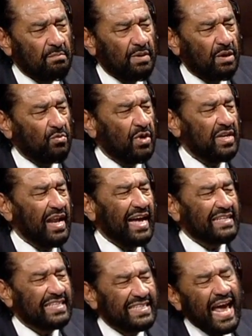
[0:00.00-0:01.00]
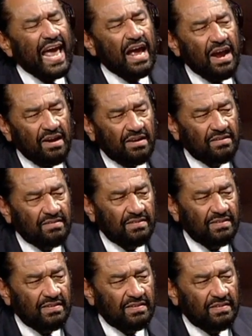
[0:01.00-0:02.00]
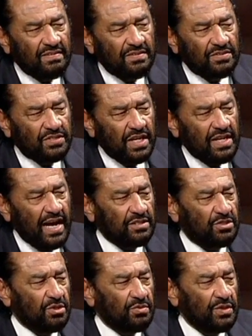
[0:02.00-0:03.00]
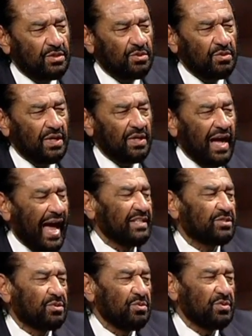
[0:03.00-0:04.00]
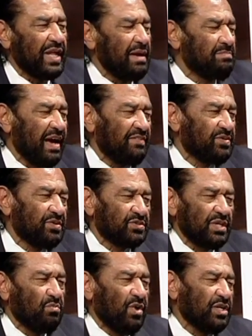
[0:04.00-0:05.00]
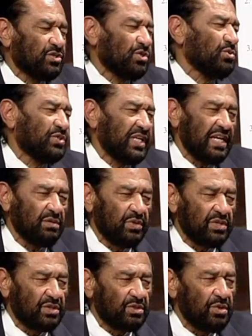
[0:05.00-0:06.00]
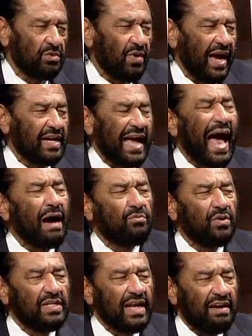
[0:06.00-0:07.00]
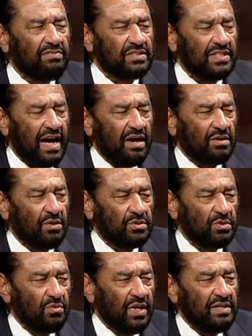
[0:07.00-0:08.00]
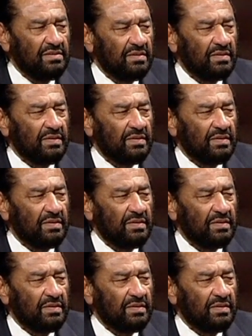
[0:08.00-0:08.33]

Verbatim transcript: but would not dare send our children to a high school named after someone associated with the Third Reich. I wouldn't have a child go to one.